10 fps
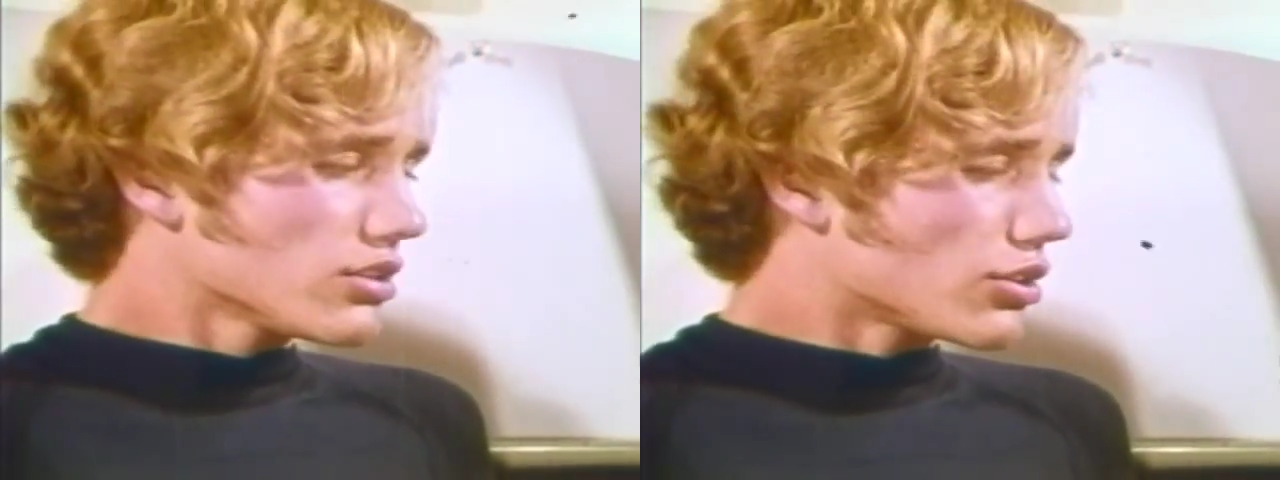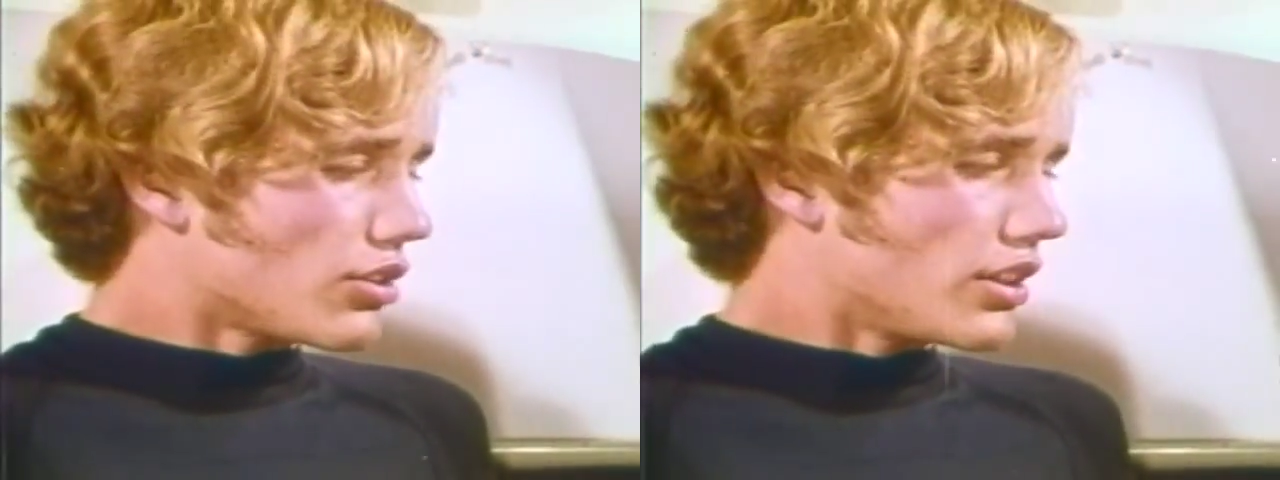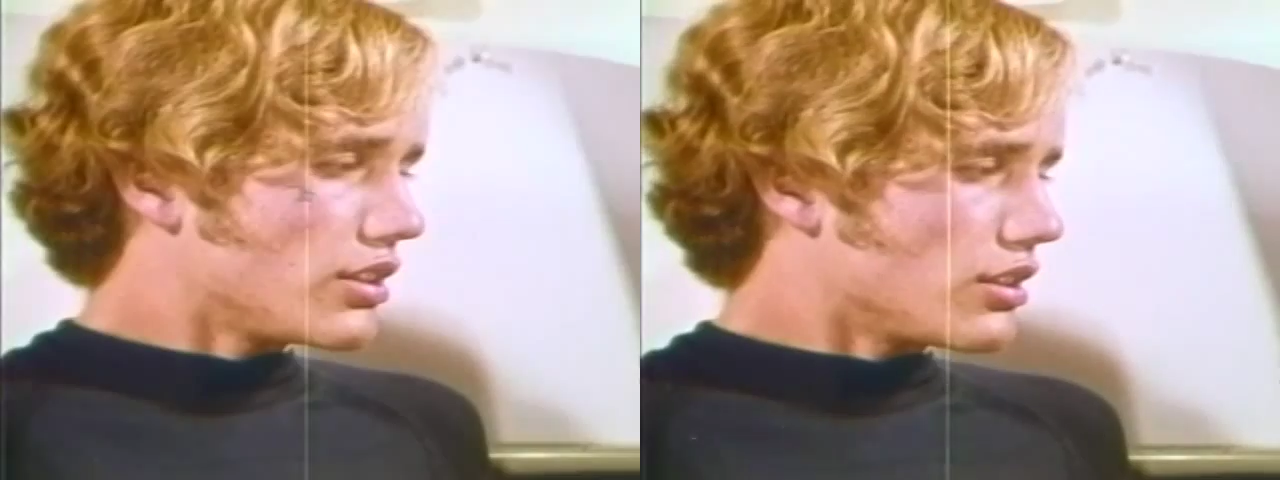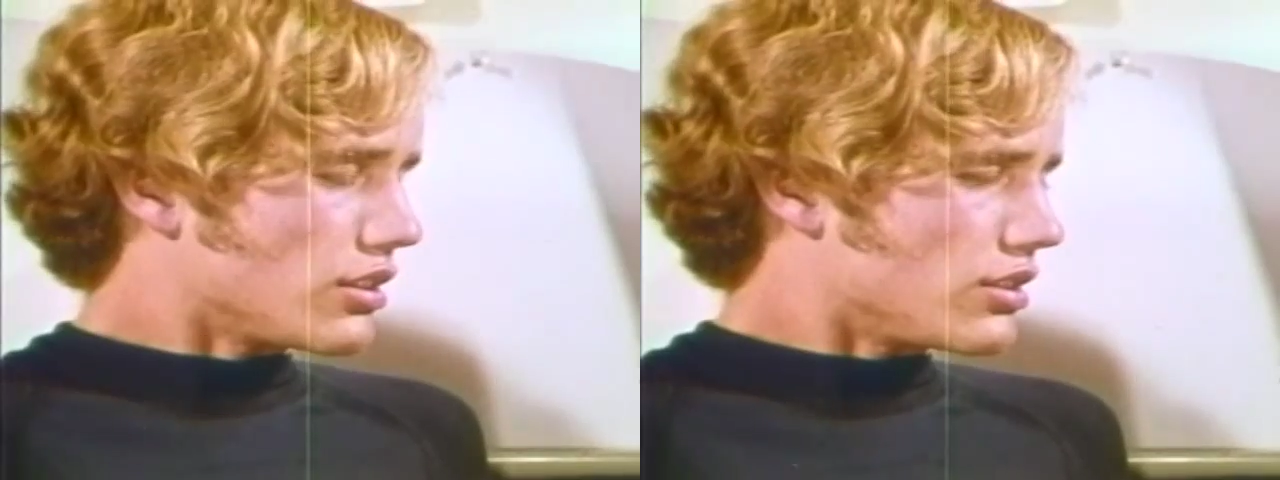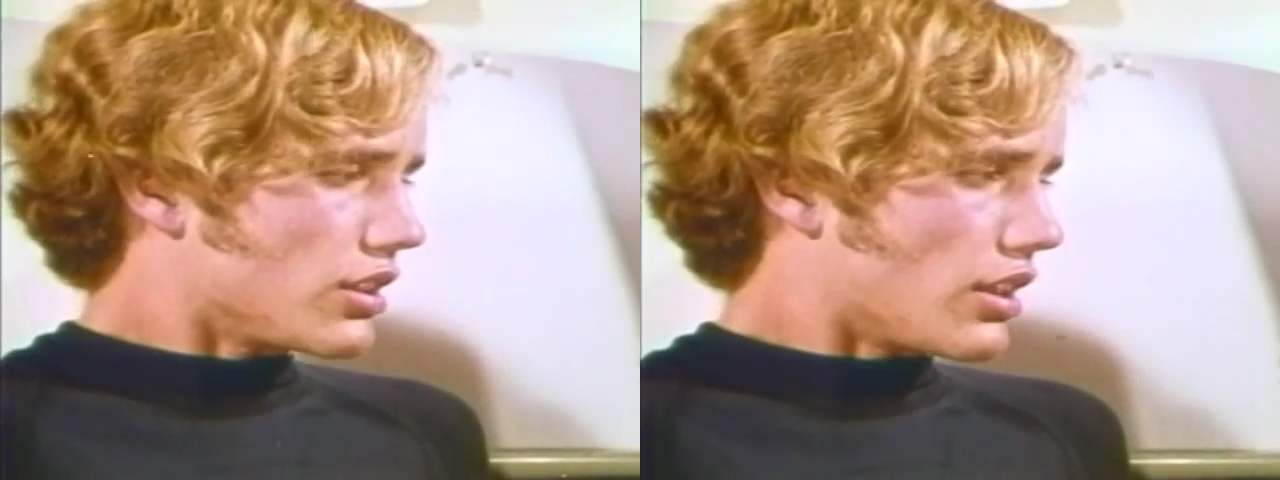the
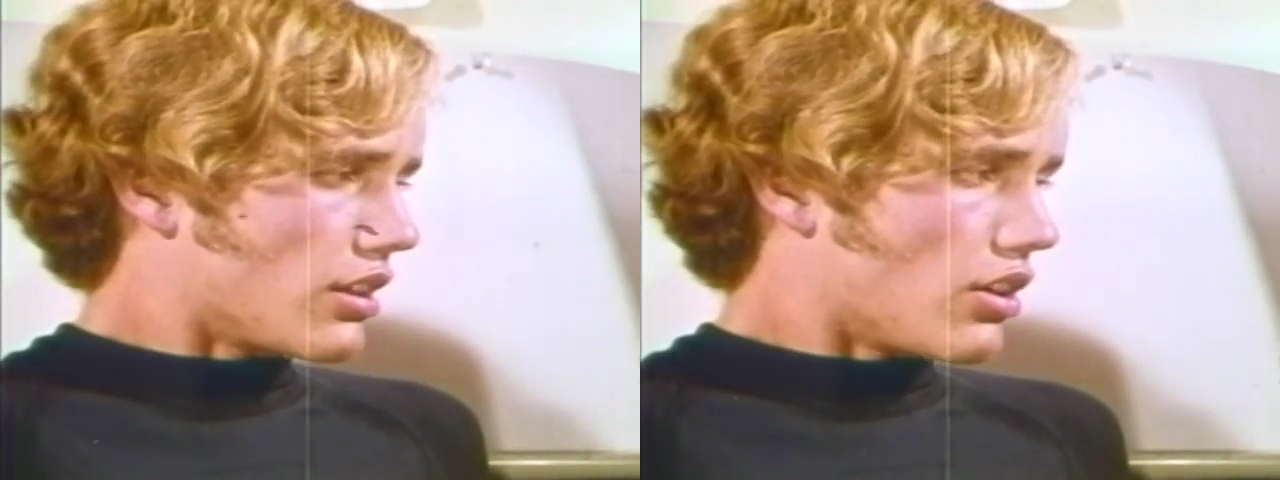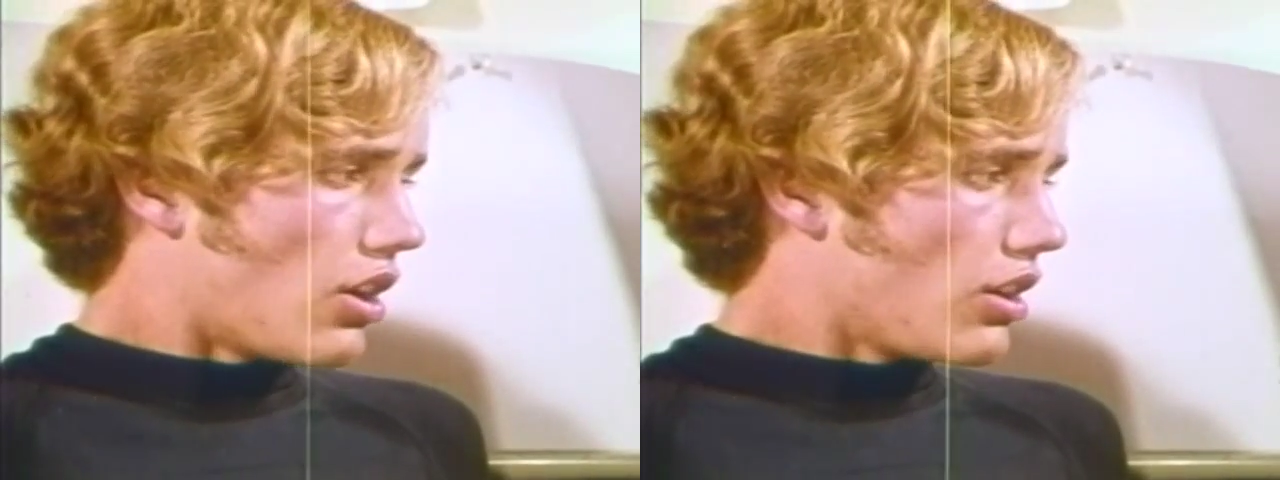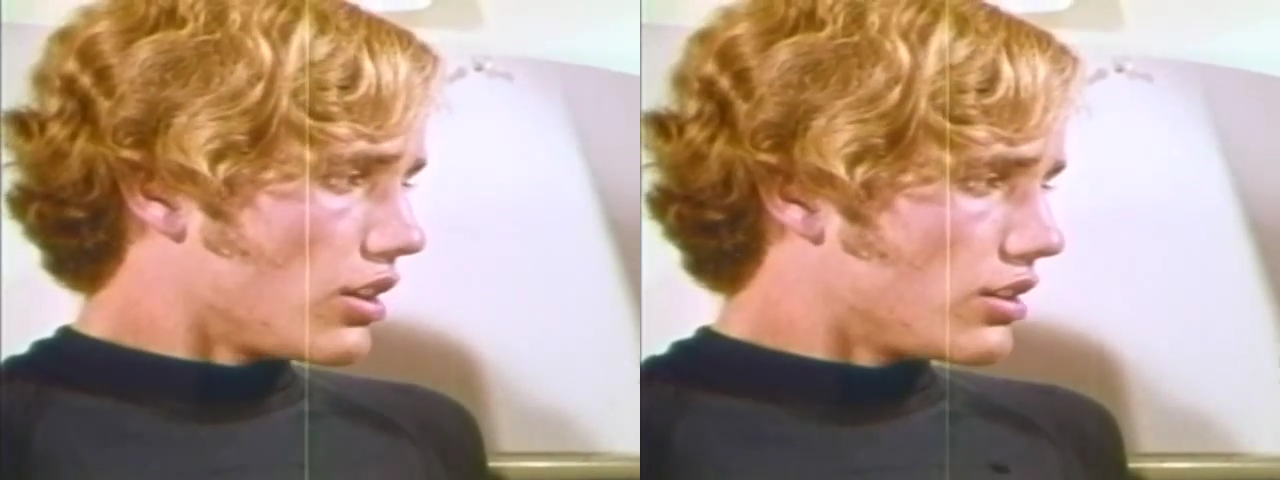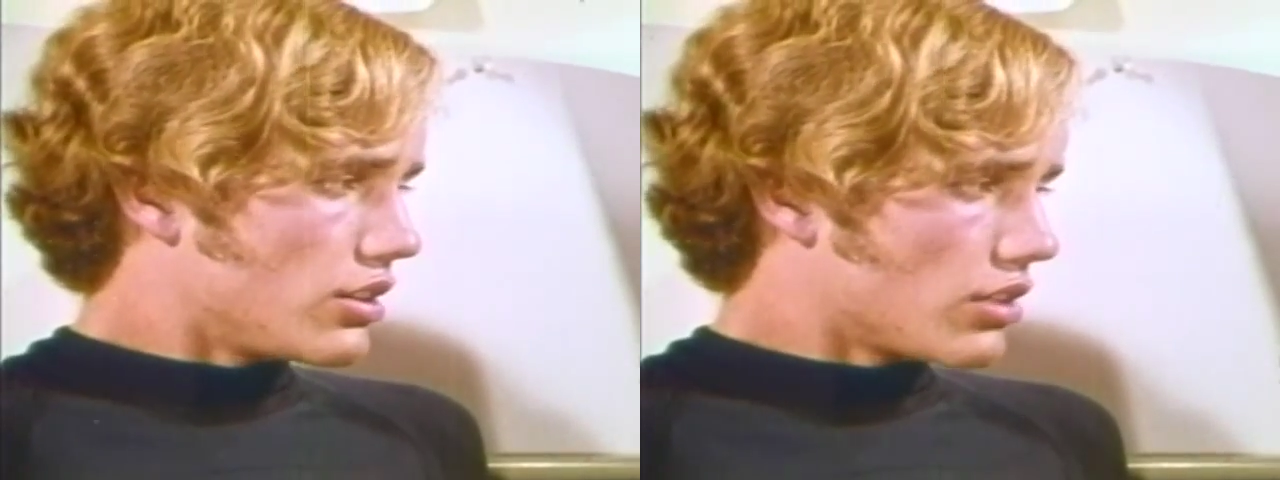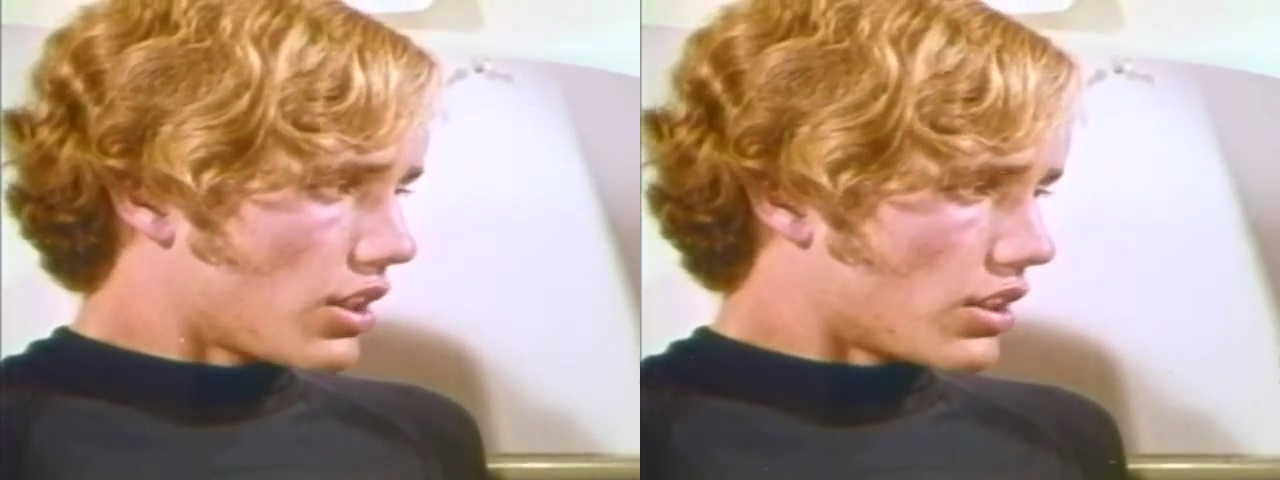joint and get it all
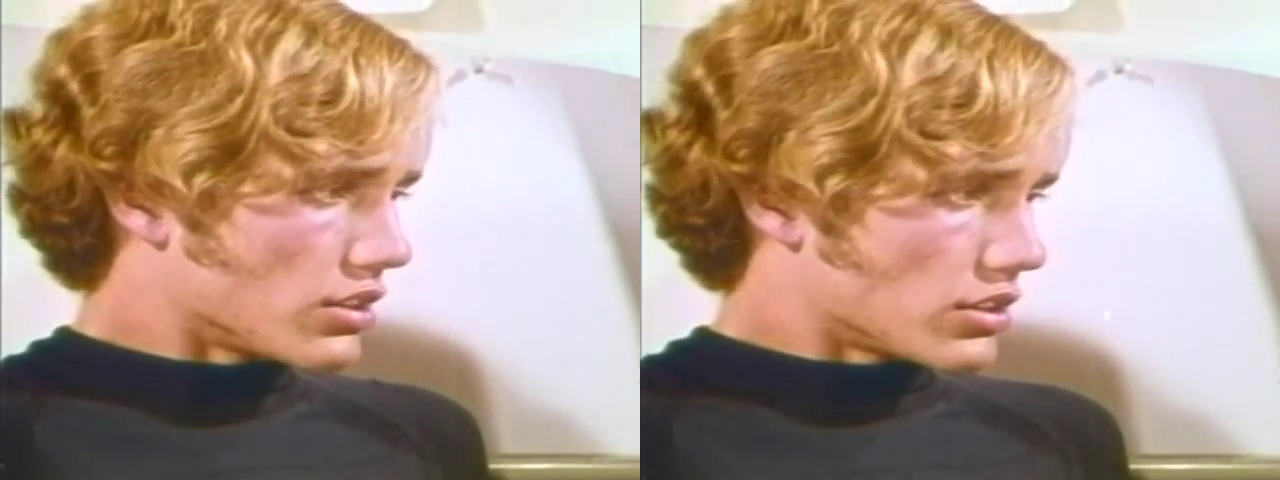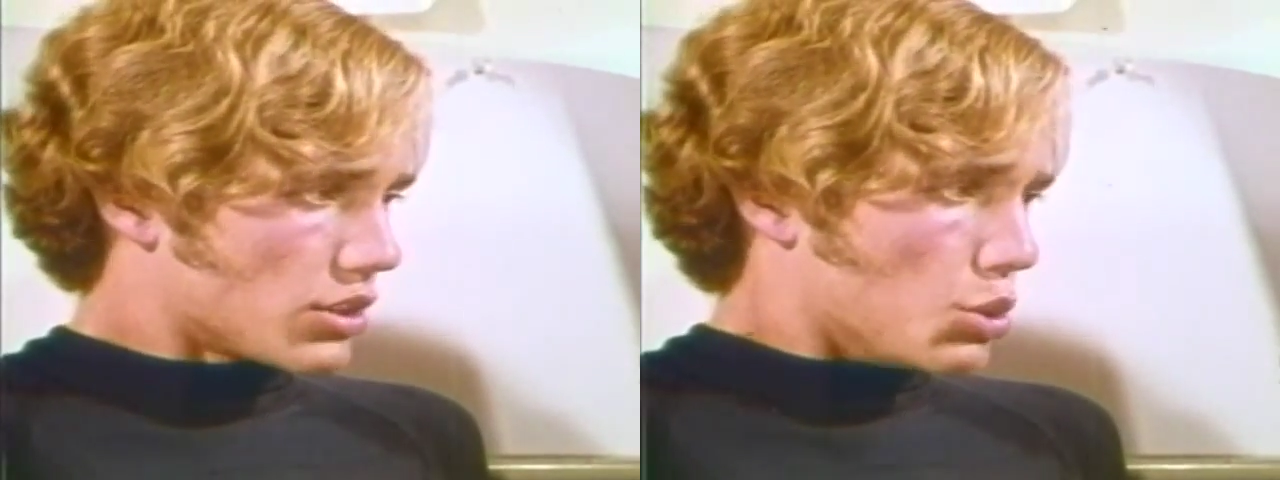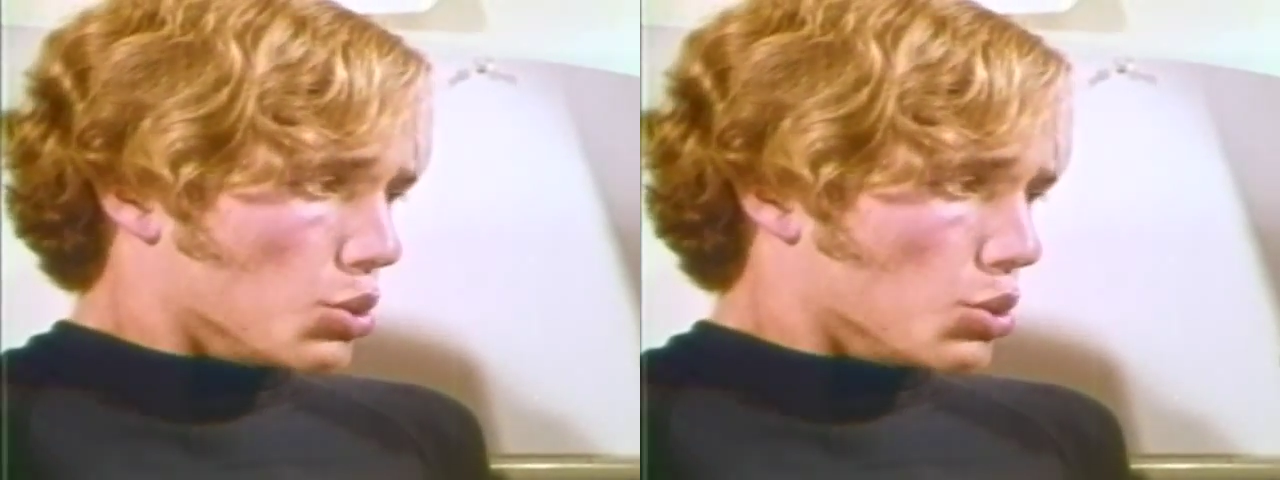into your lungs.